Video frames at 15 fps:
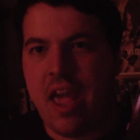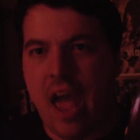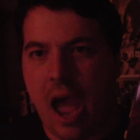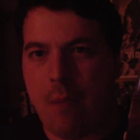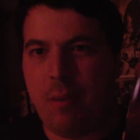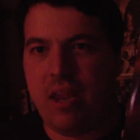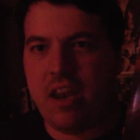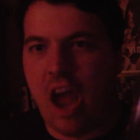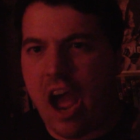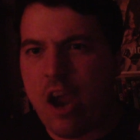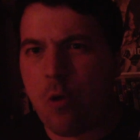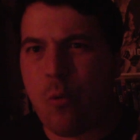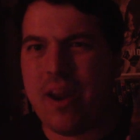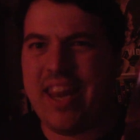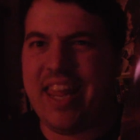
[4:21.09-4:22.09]
I mean, I
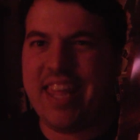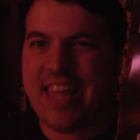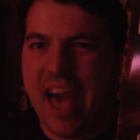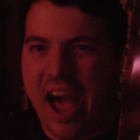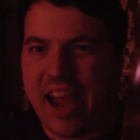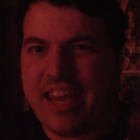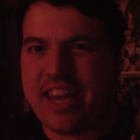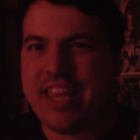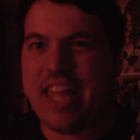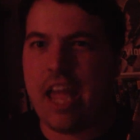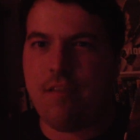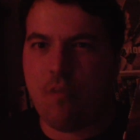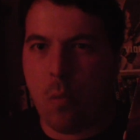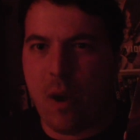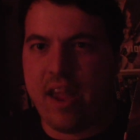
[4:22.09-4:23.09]
already kinda
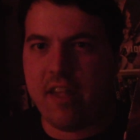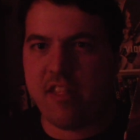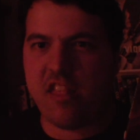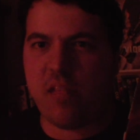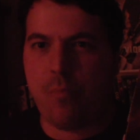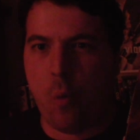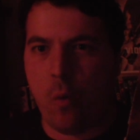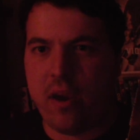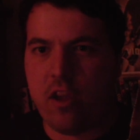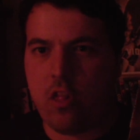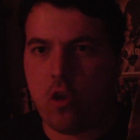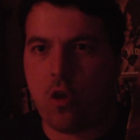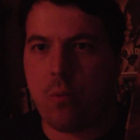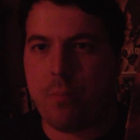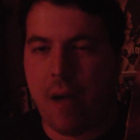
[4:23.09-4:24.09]
gave away a
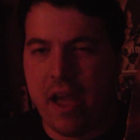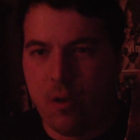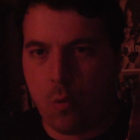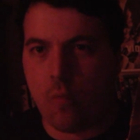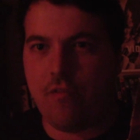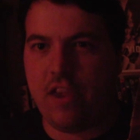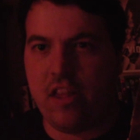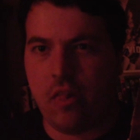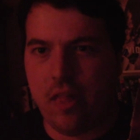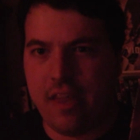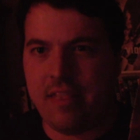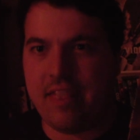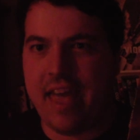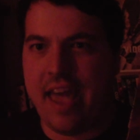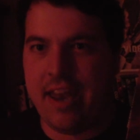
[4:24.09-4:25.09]
spoiler by
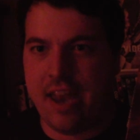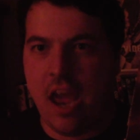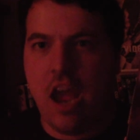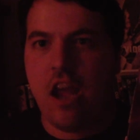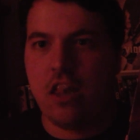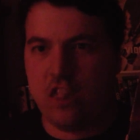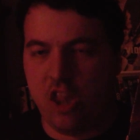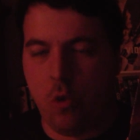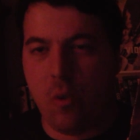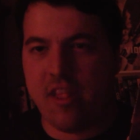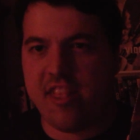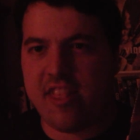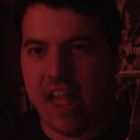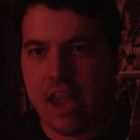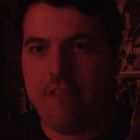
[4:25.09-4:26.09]
revealing that Louis
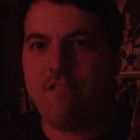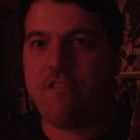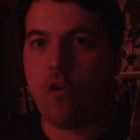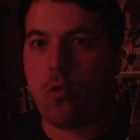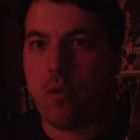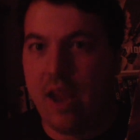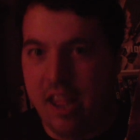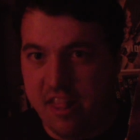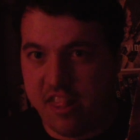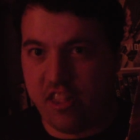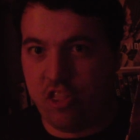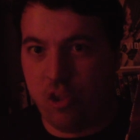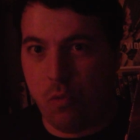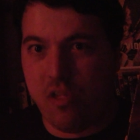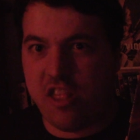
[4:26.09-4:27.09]
Cyphre is
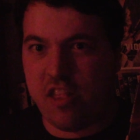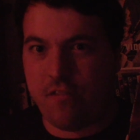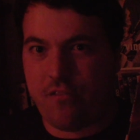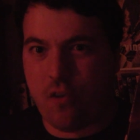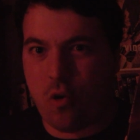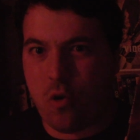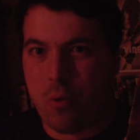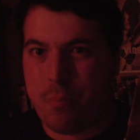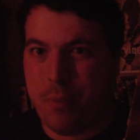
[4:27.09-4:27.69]
Lucifer,